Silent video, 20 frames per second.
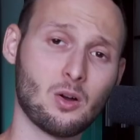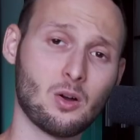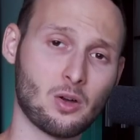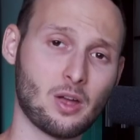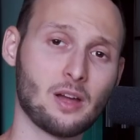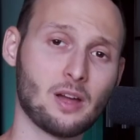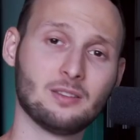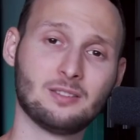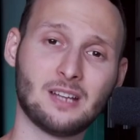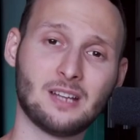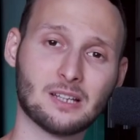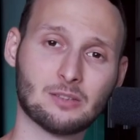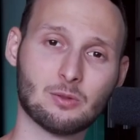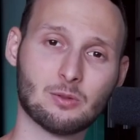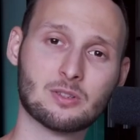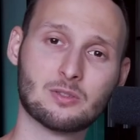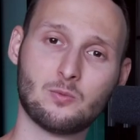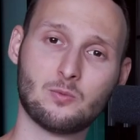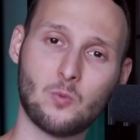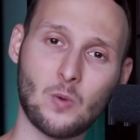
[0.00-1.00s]
Okay, that
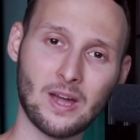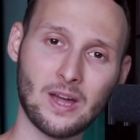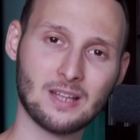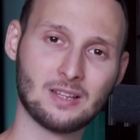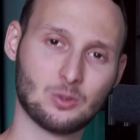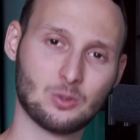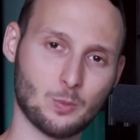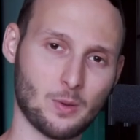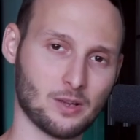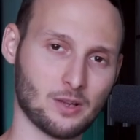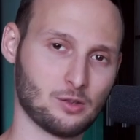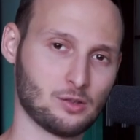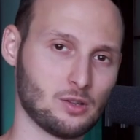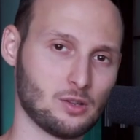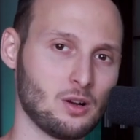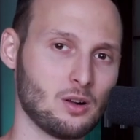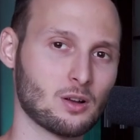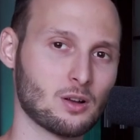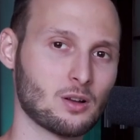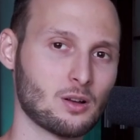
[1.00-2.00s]
was way too much
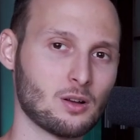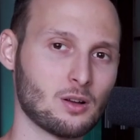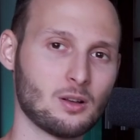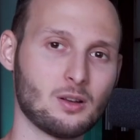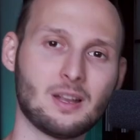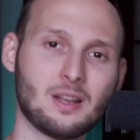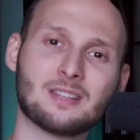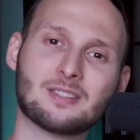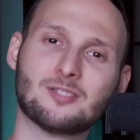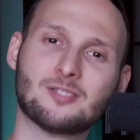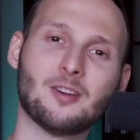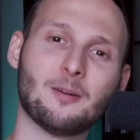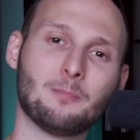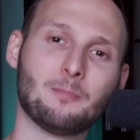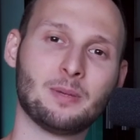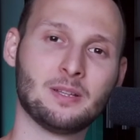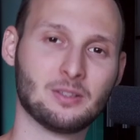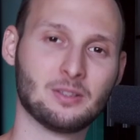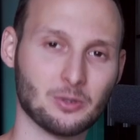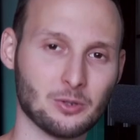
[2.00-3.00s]
talk. Let's
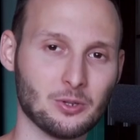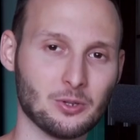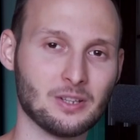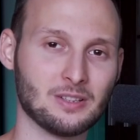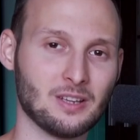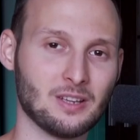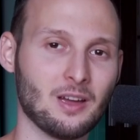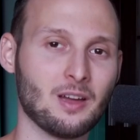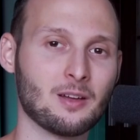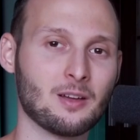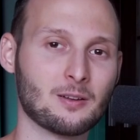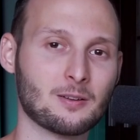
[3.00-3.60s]
jump into Unity.